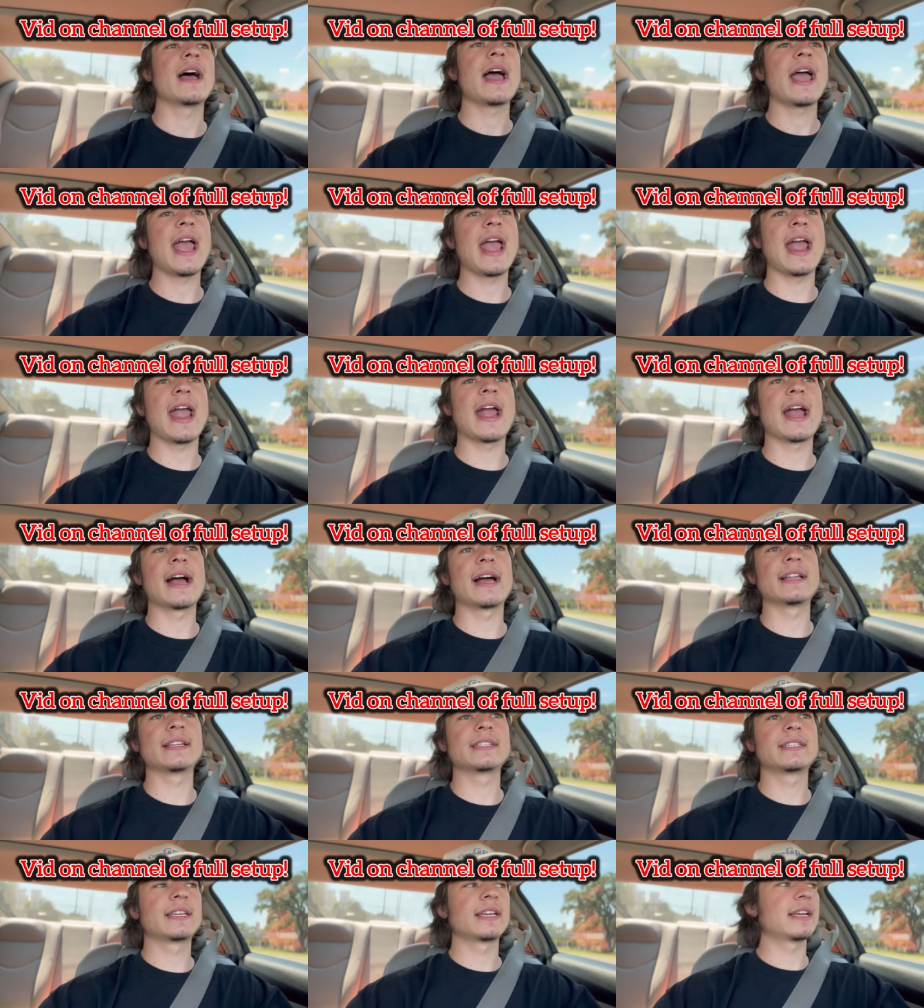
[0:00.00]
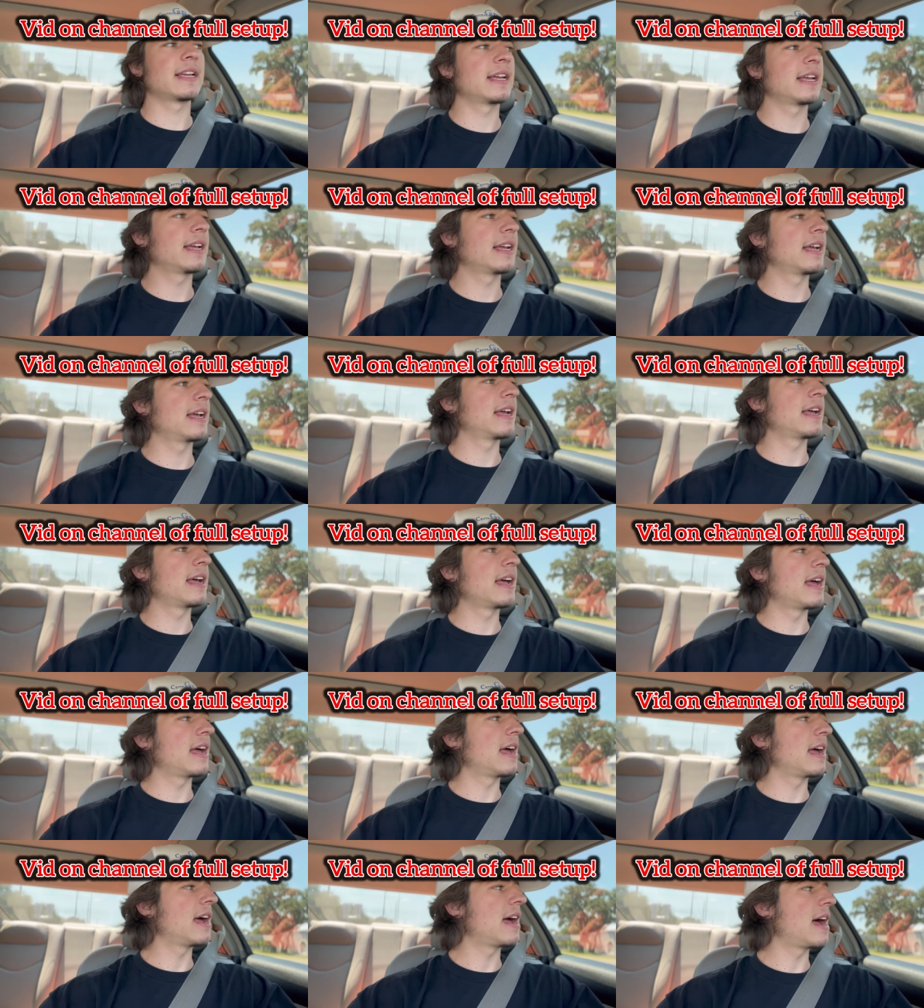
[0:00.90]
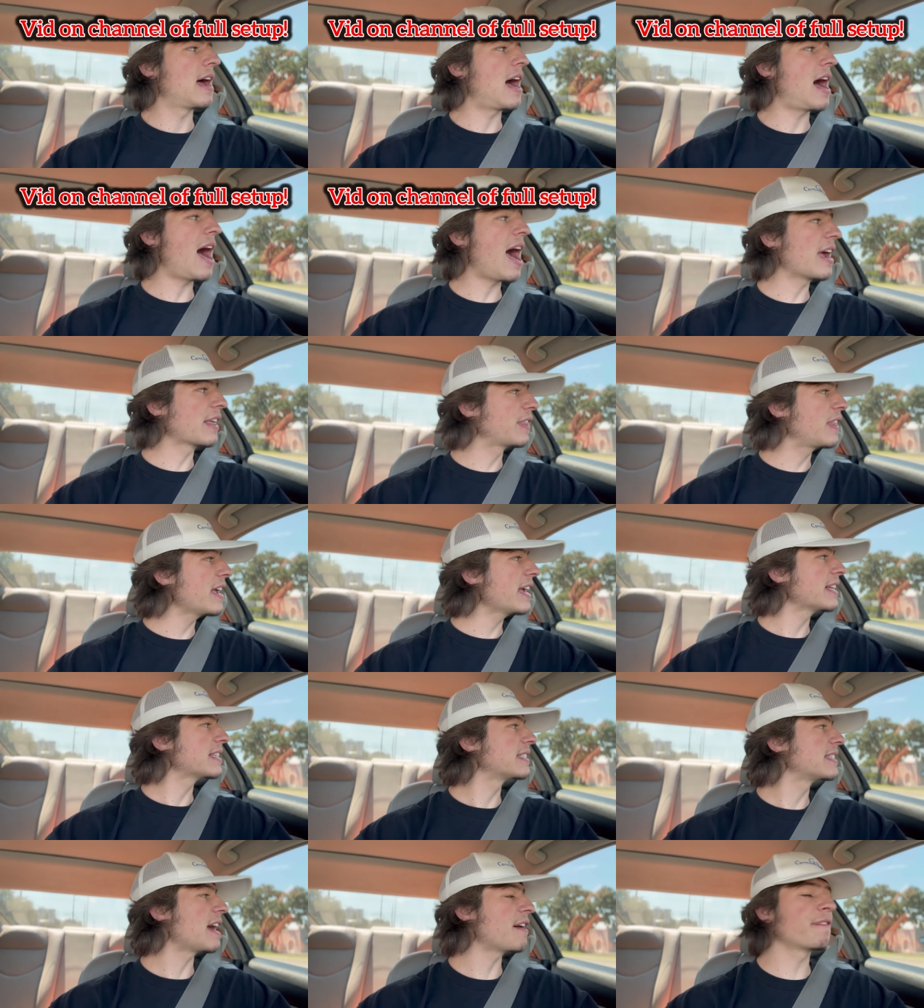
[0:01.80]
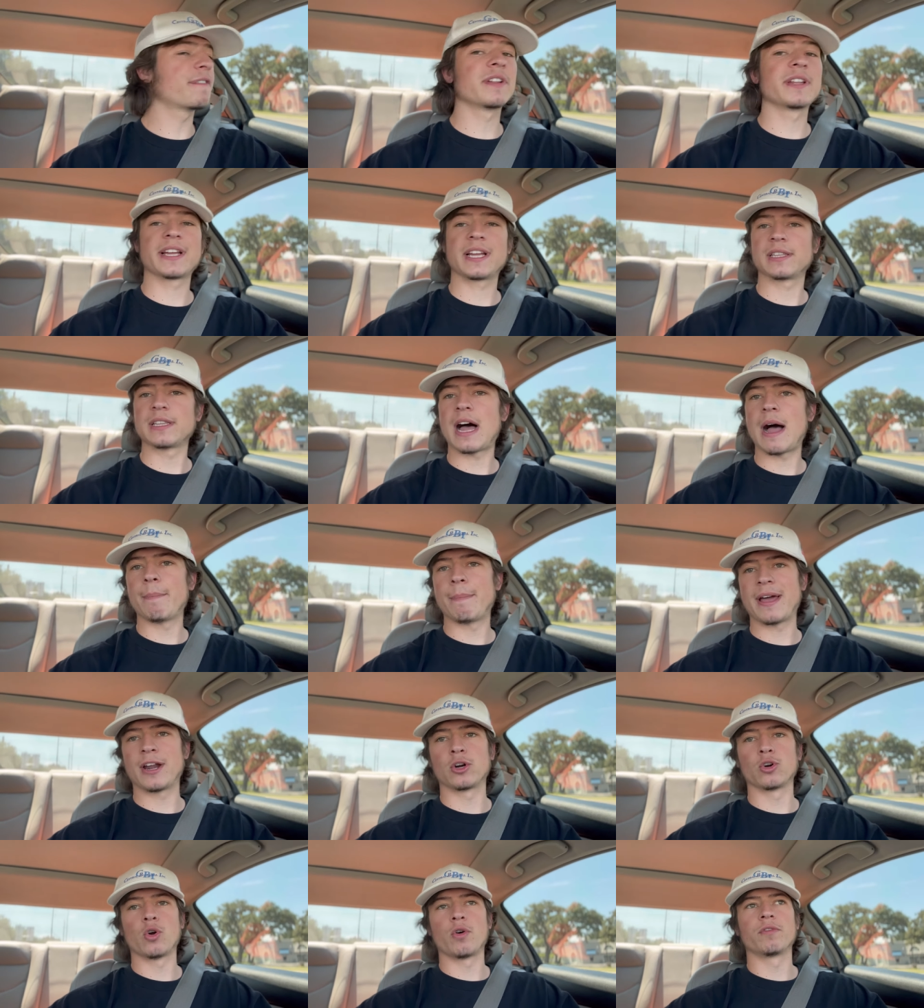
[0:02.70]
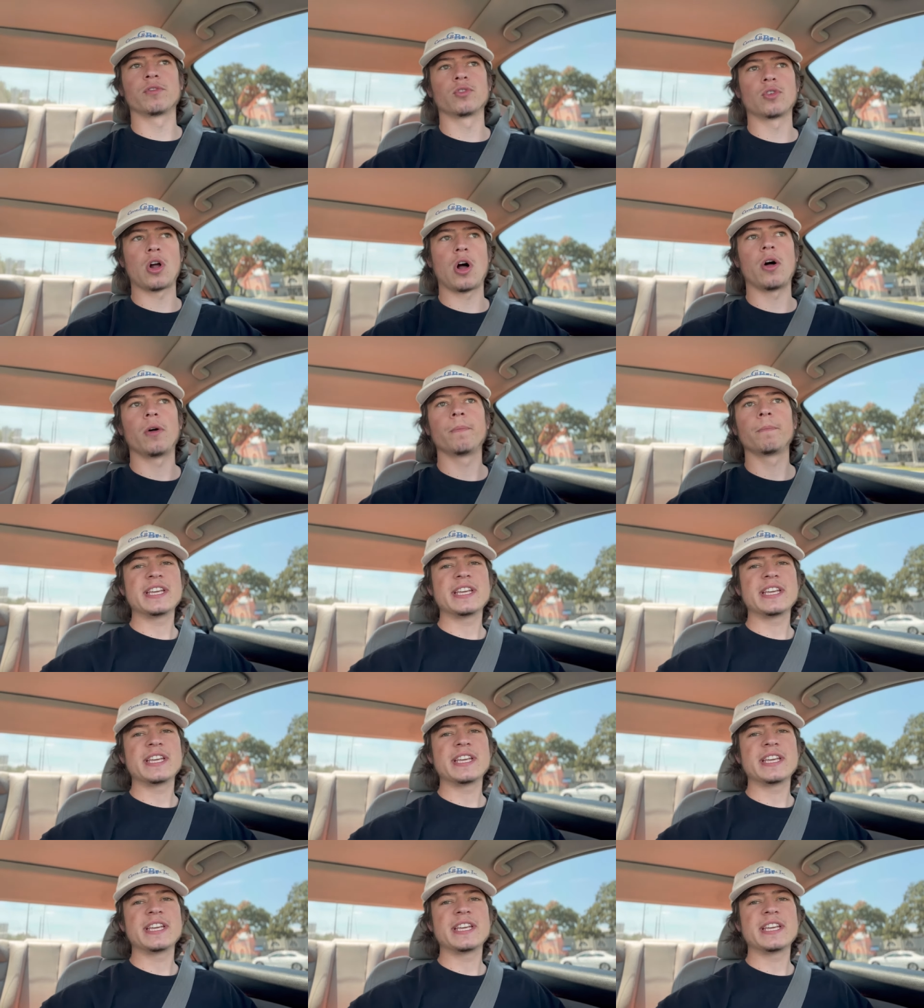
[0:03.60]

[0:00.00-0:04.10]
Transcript: And I think it's definitely a lot better overall.